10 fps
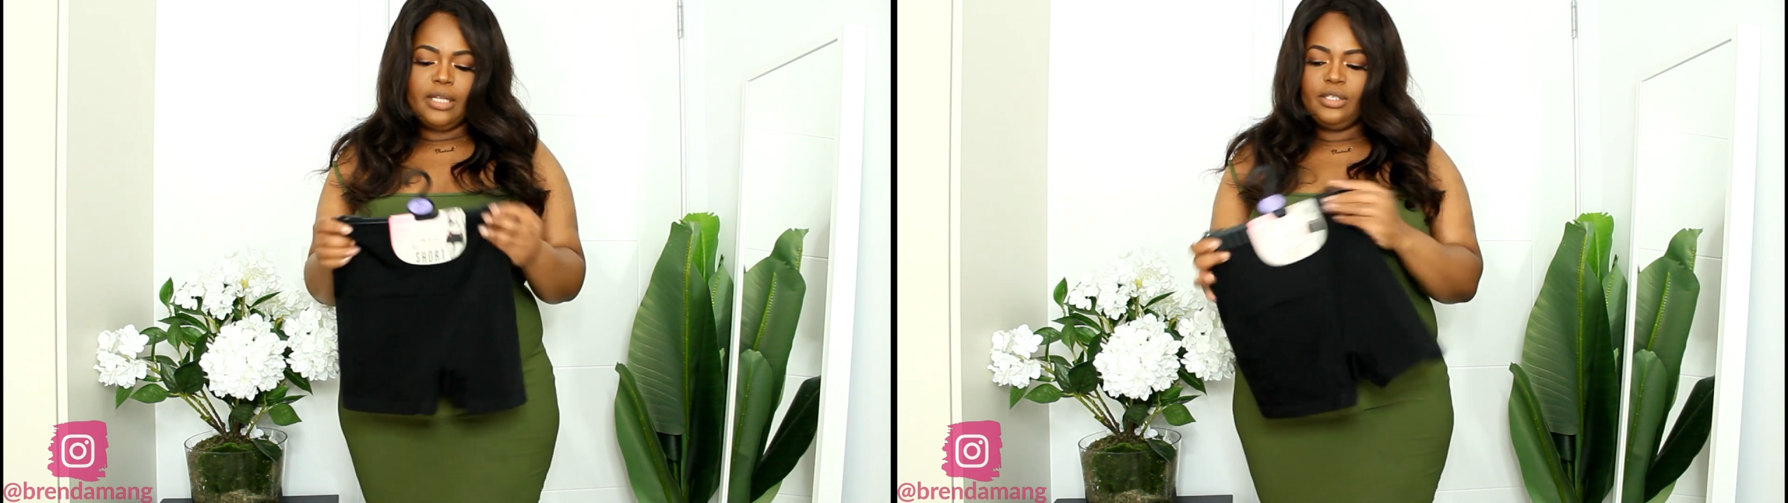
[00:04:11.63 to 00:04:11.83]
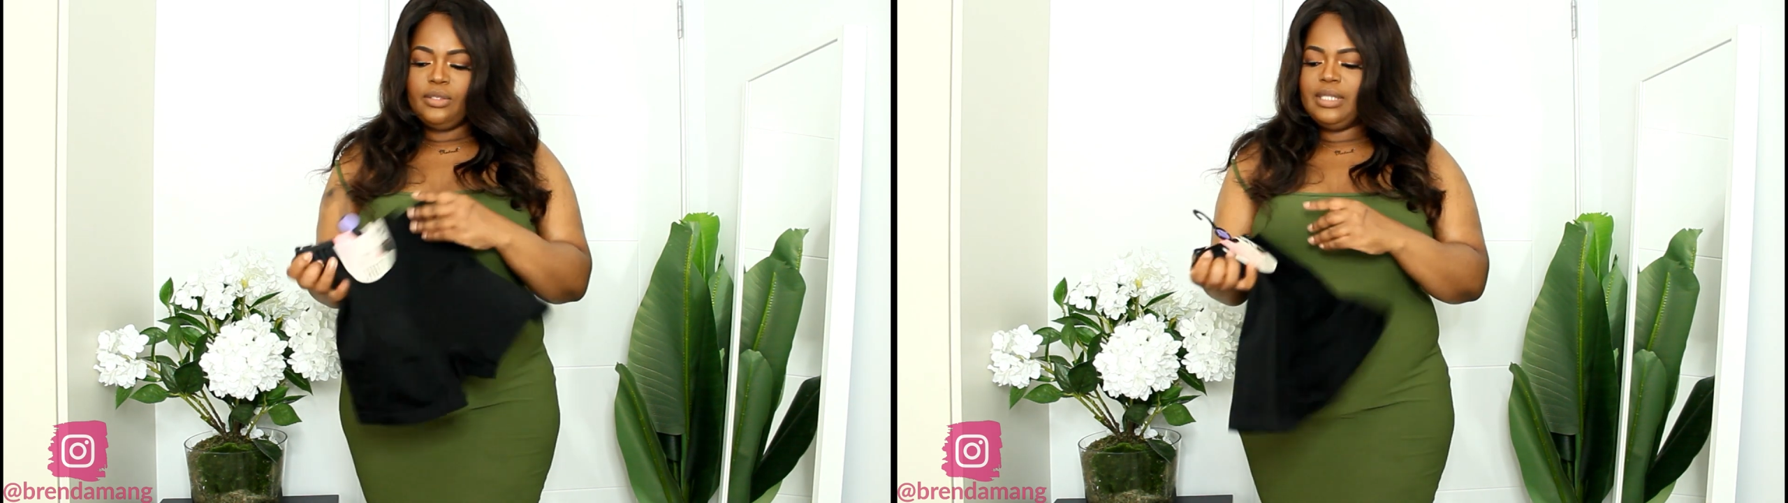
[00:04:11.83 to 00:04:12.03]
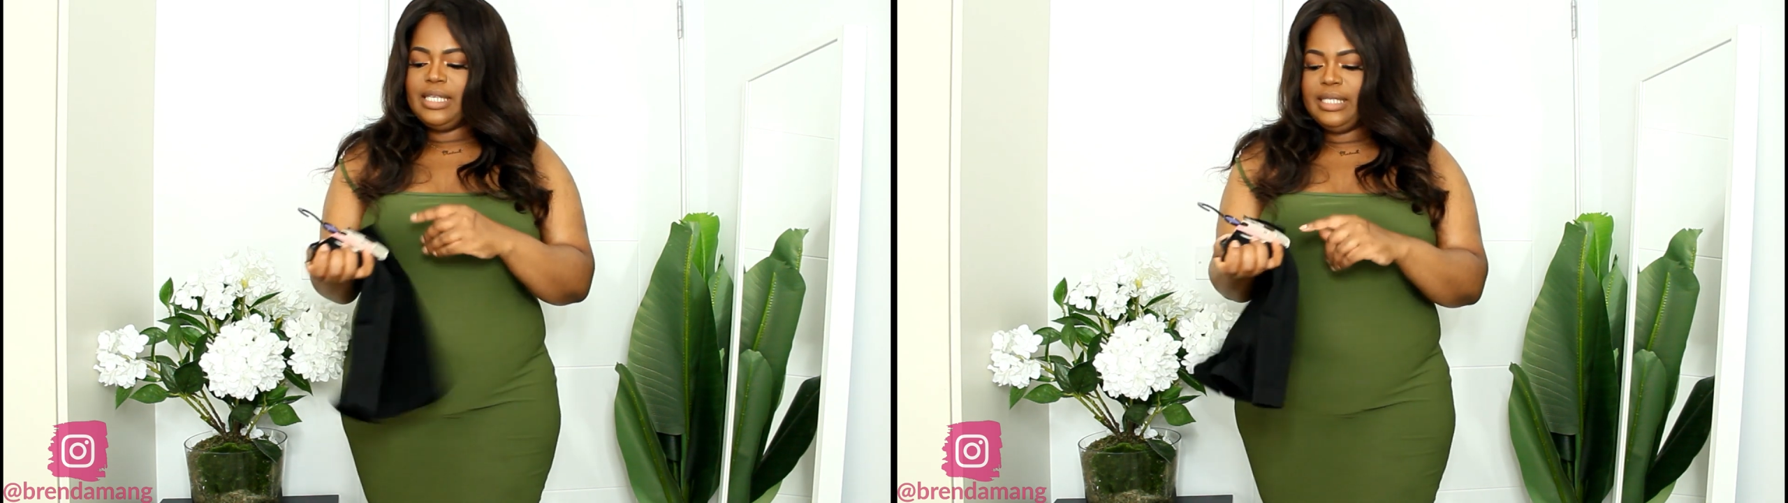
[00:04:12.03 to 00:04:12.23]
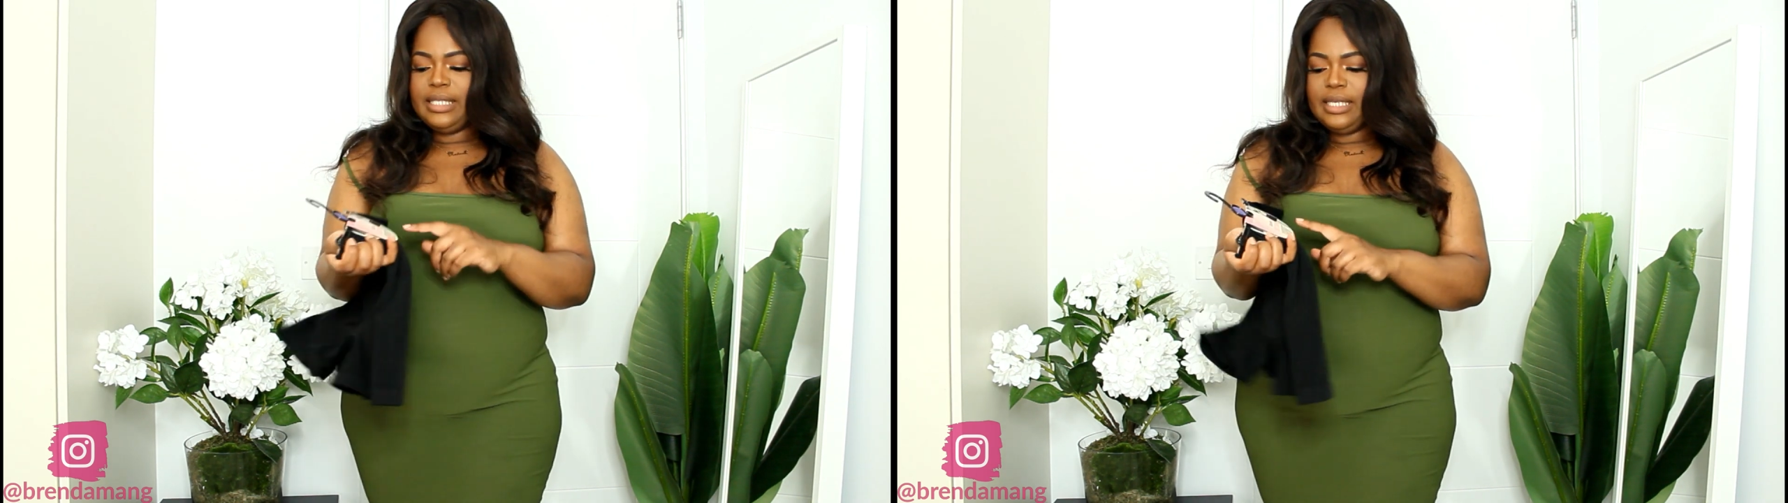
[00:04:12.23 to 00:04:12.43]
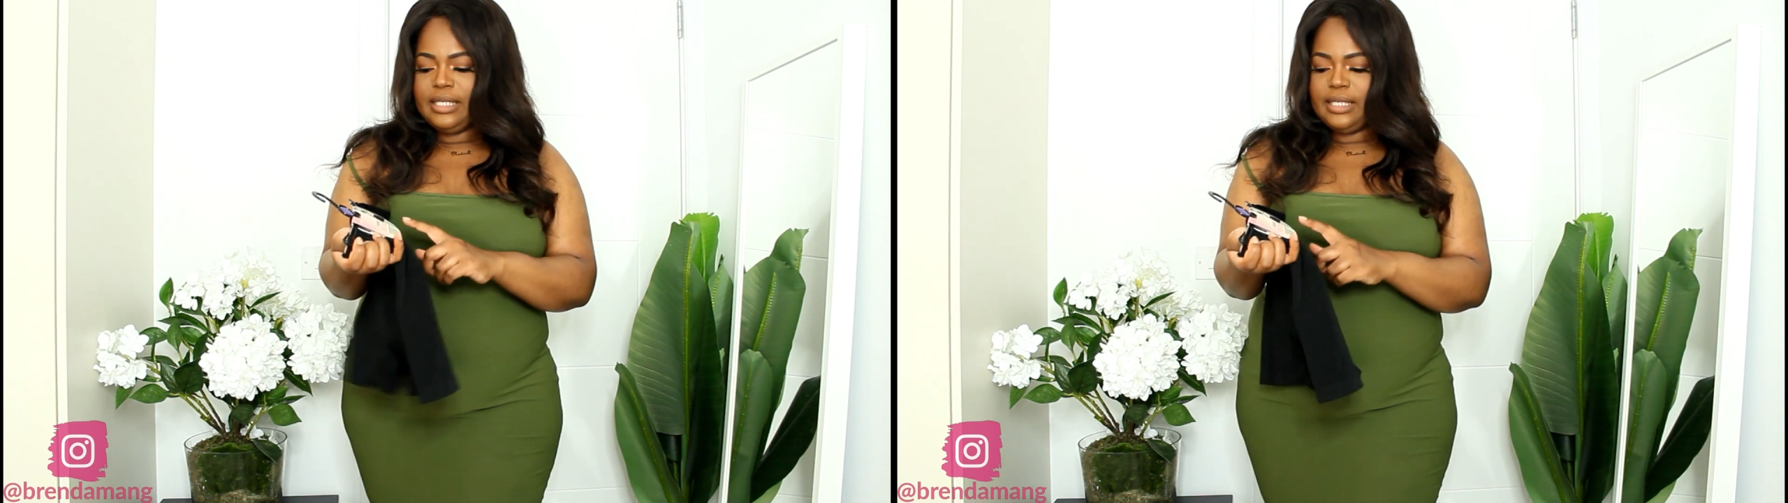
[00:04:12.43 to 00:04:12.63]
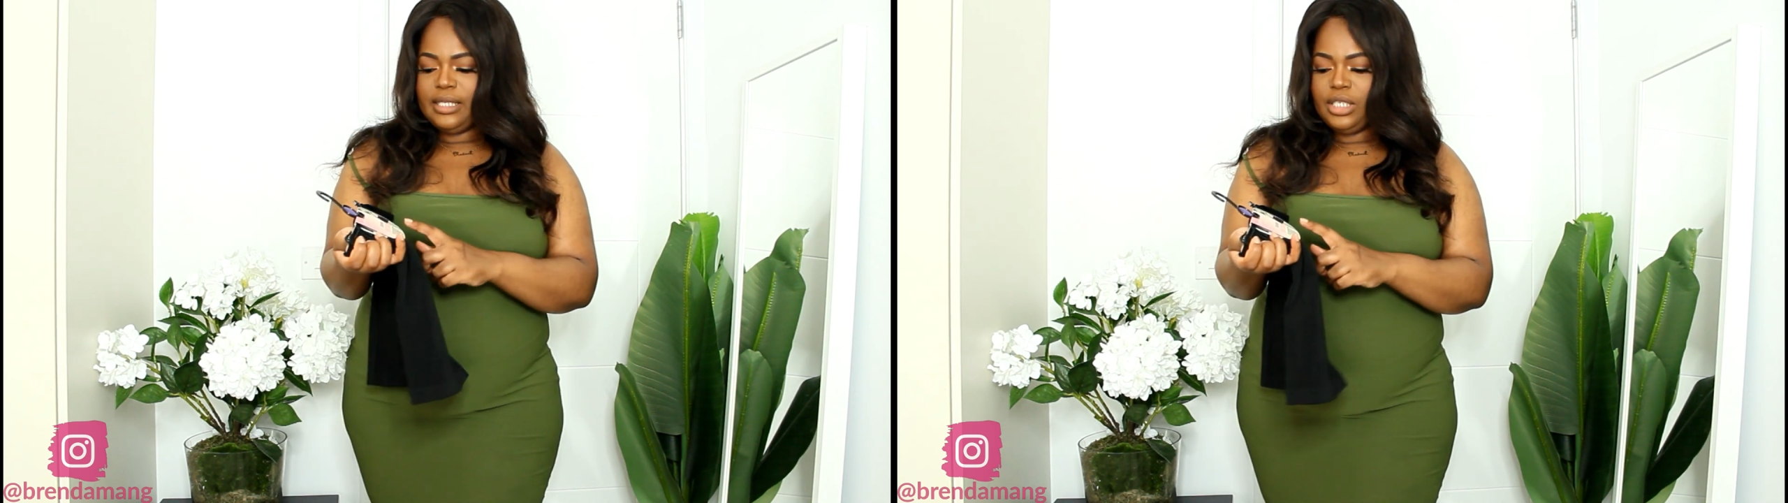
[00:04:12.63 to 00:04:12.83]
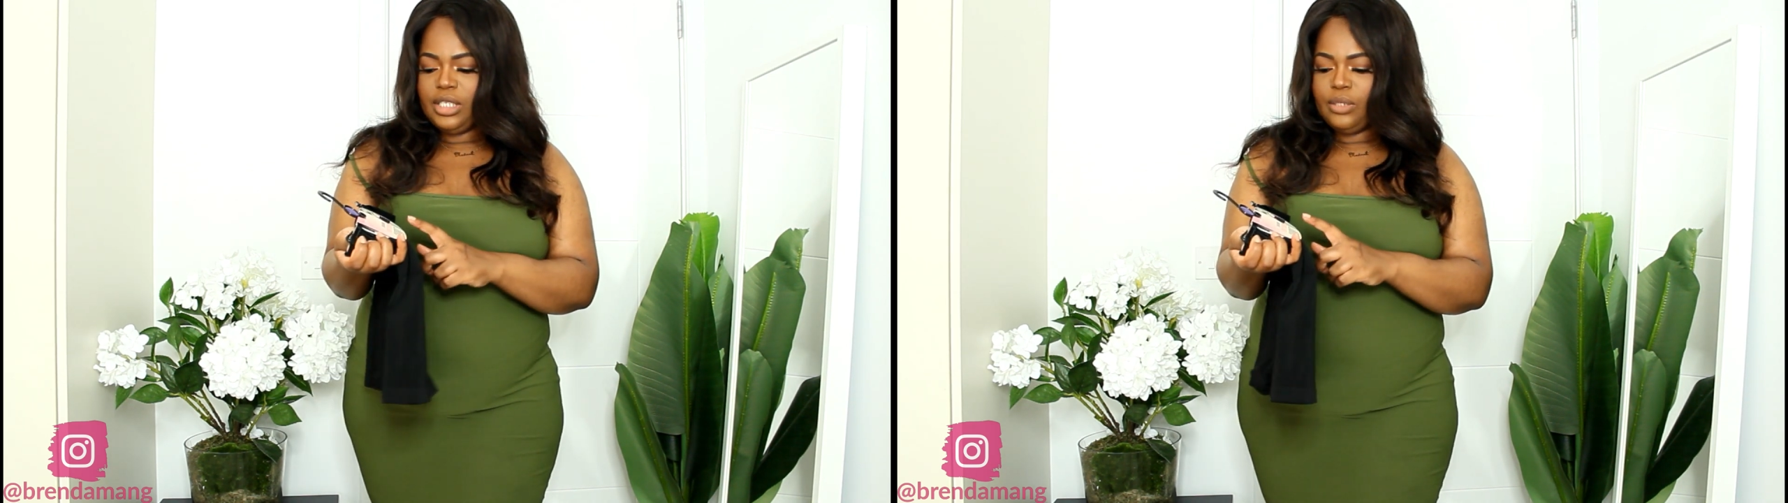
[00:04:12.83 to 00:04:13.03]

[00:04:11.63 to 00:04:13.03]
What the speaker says: So this is the